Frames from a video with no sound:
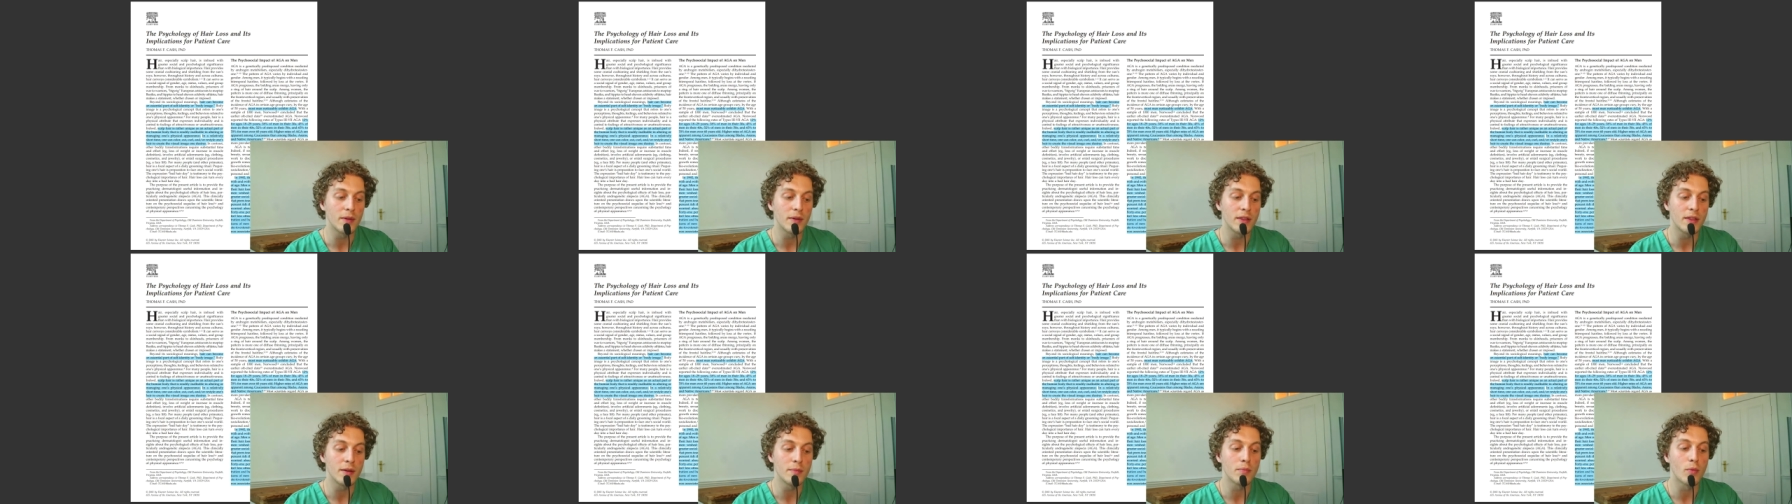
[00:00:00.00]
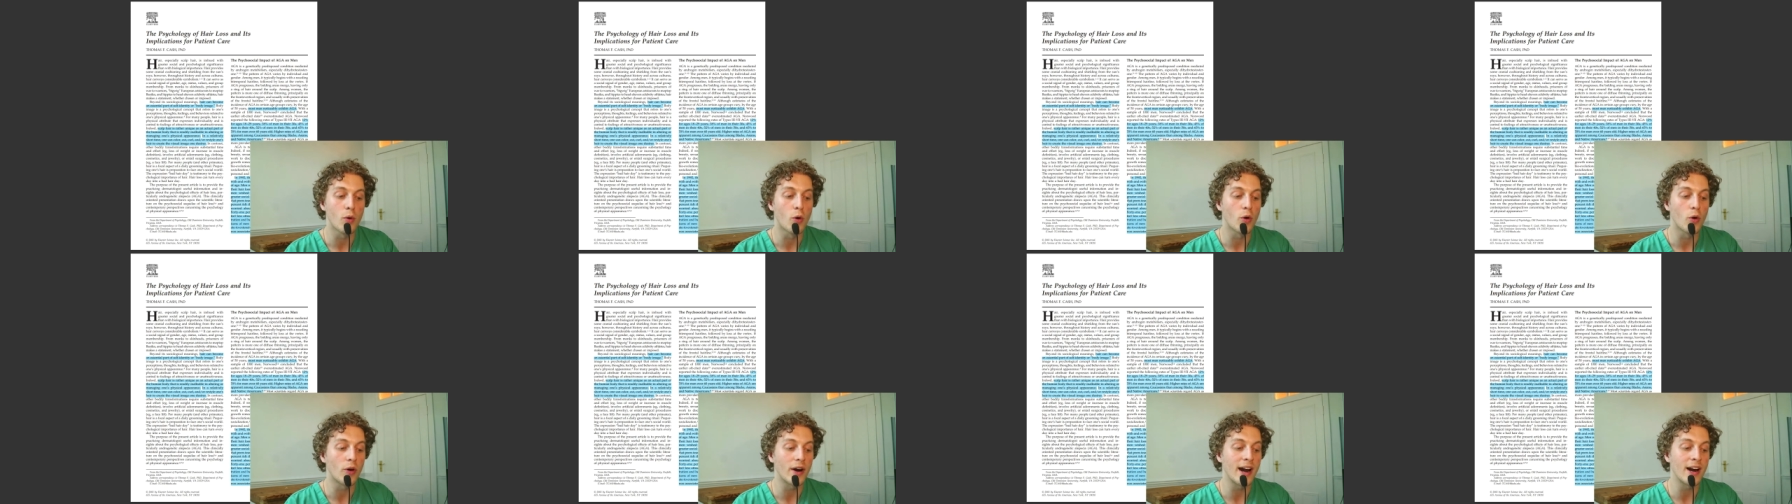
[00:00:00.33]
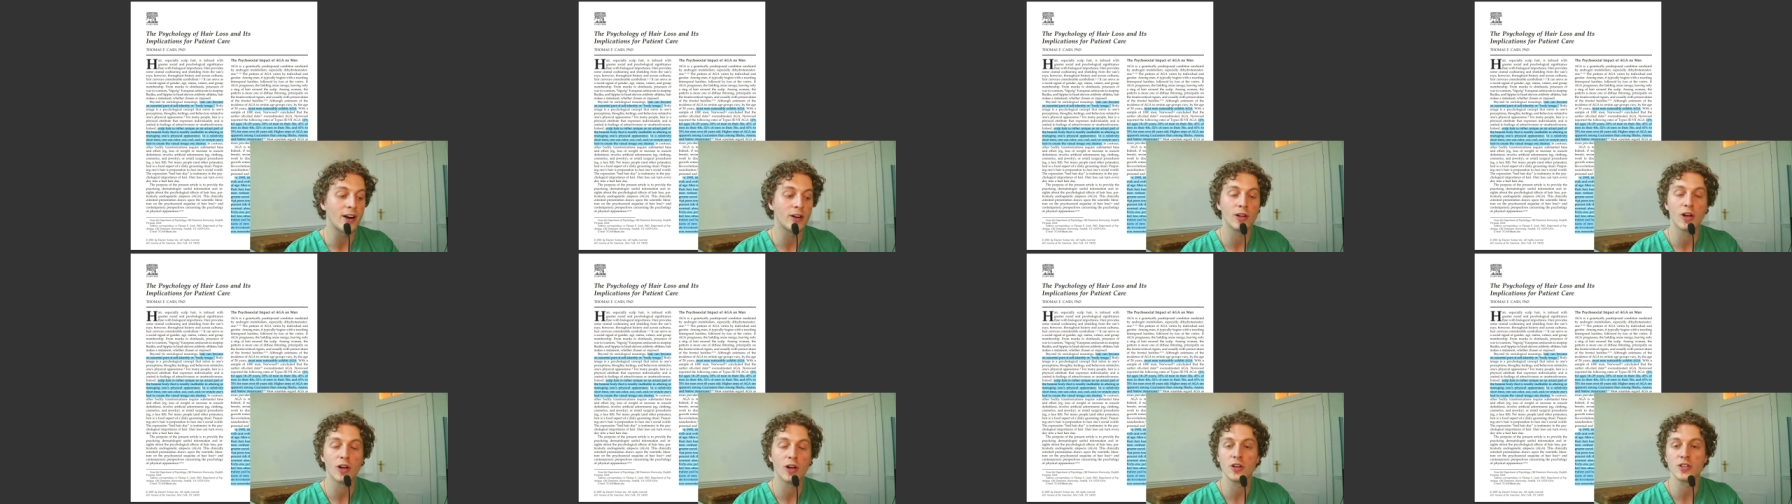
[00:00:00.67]
the more hair
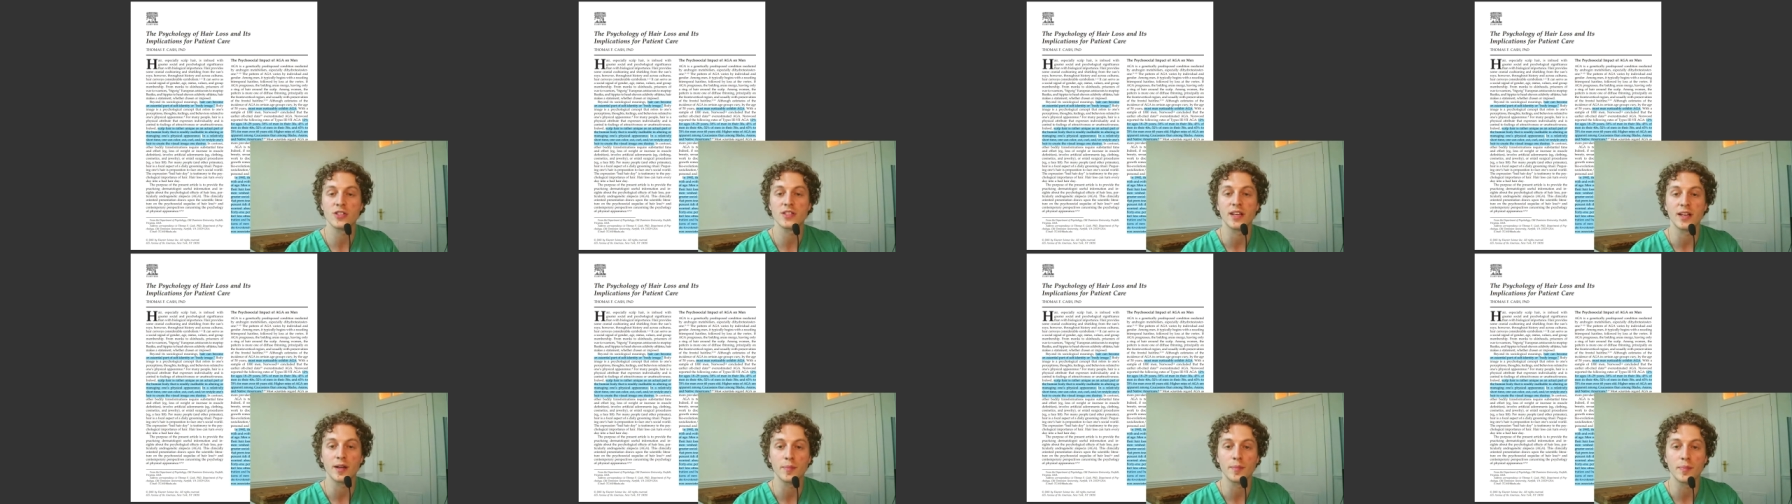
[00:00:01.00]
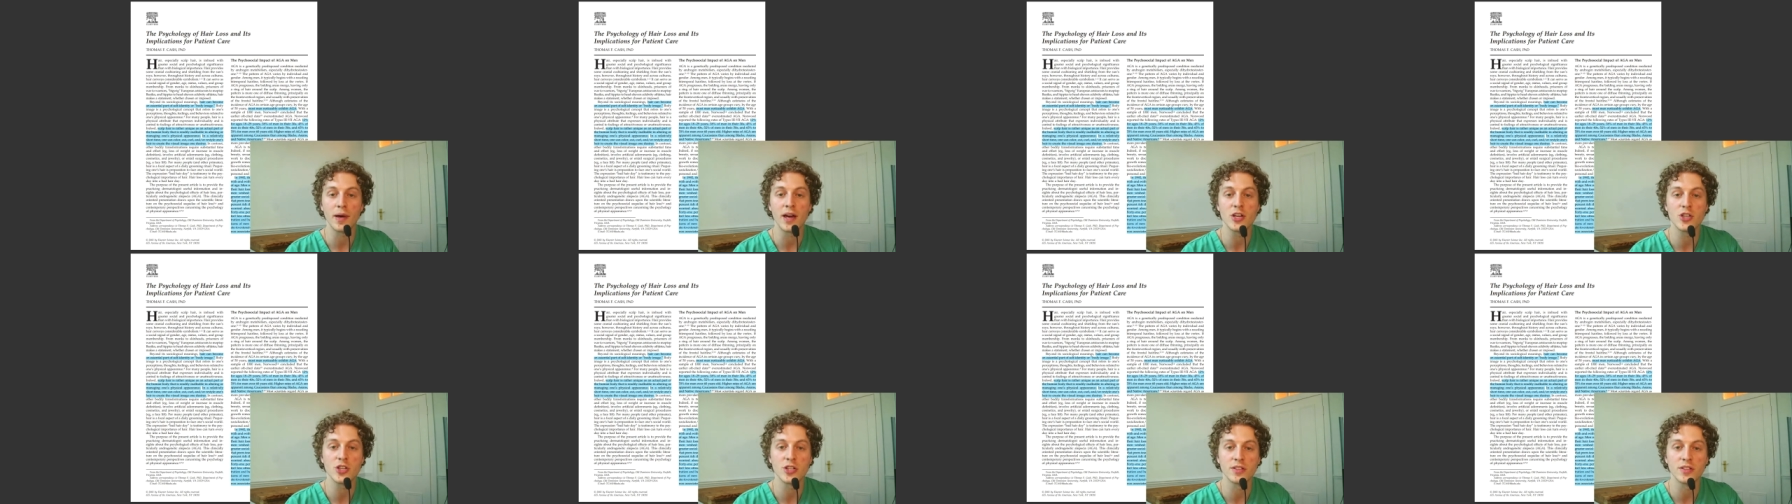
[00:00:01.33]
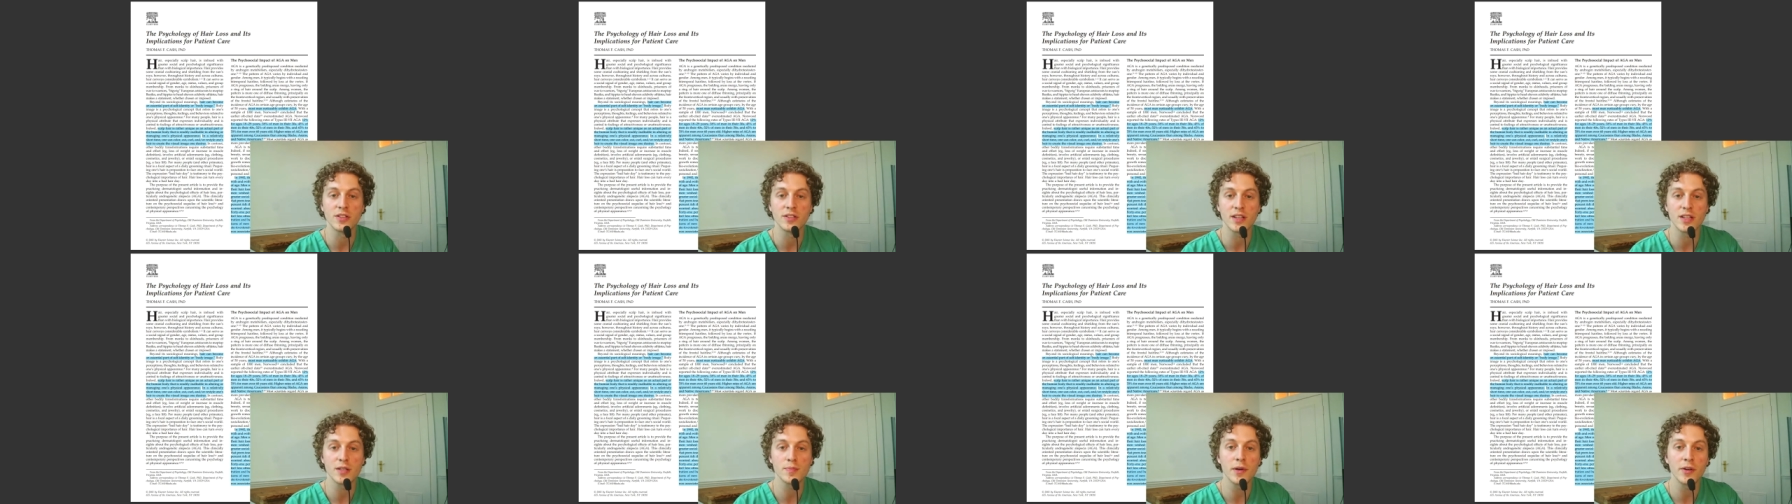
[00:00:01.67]
loss that a patient
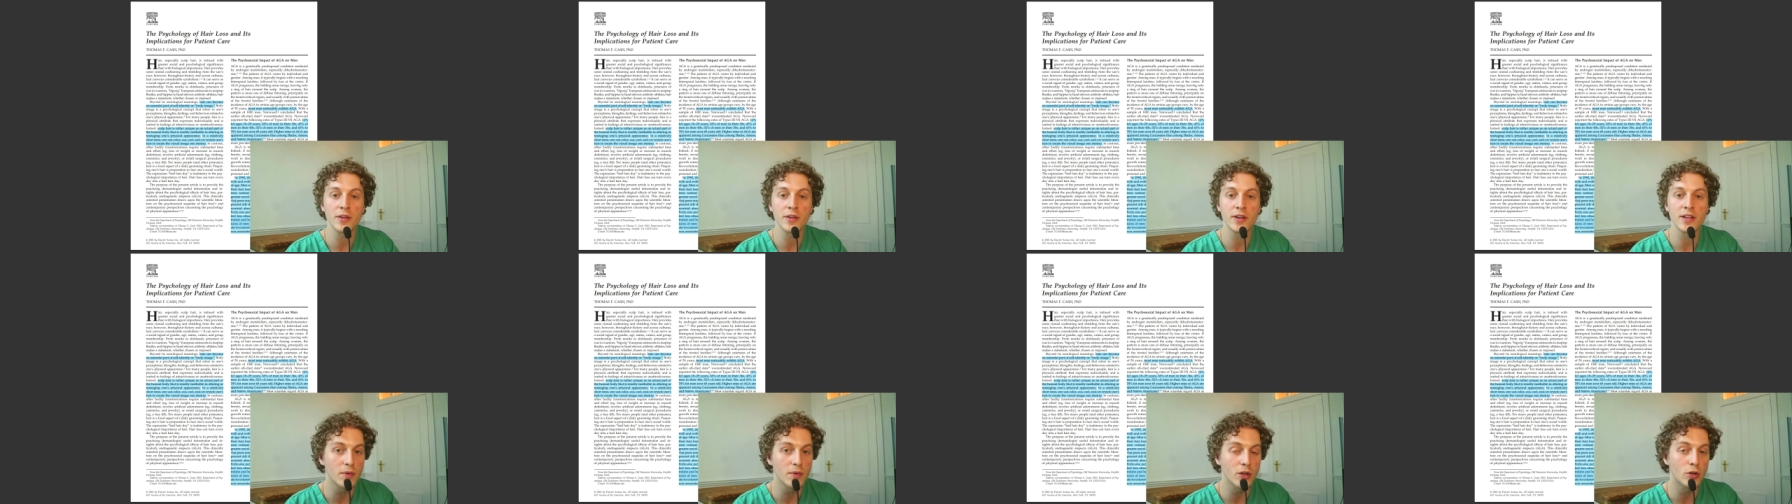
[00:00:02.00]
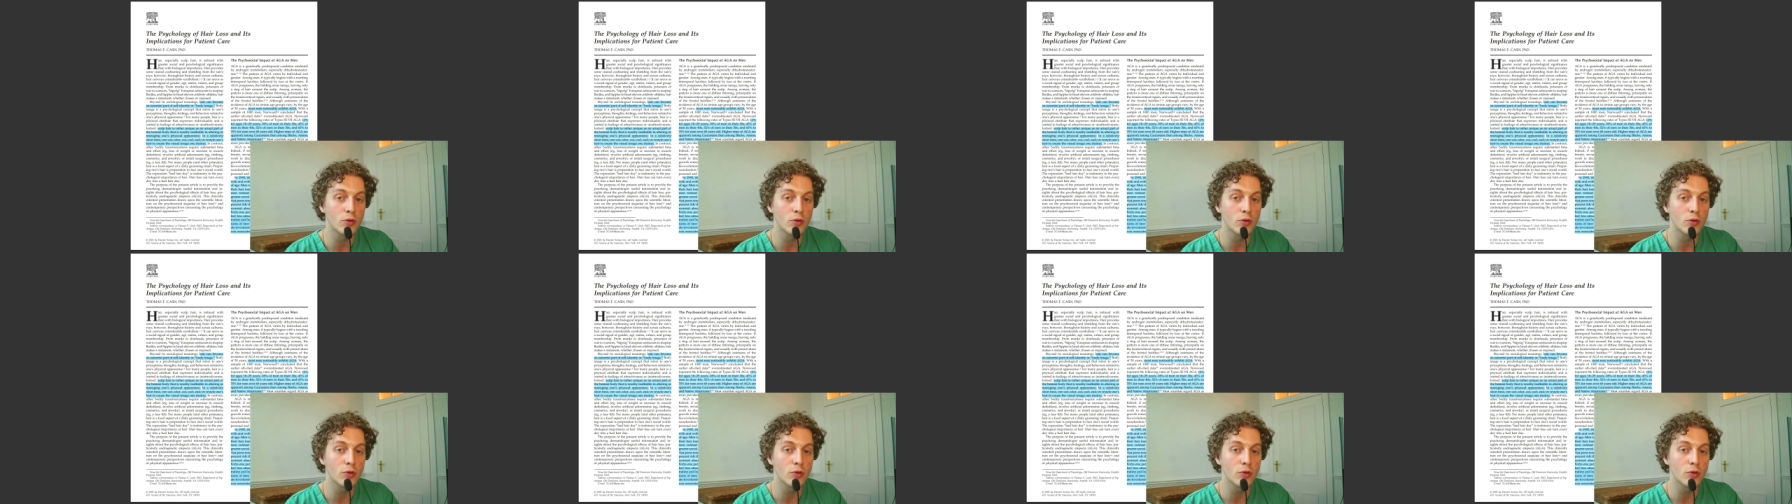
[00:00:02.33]
experienced,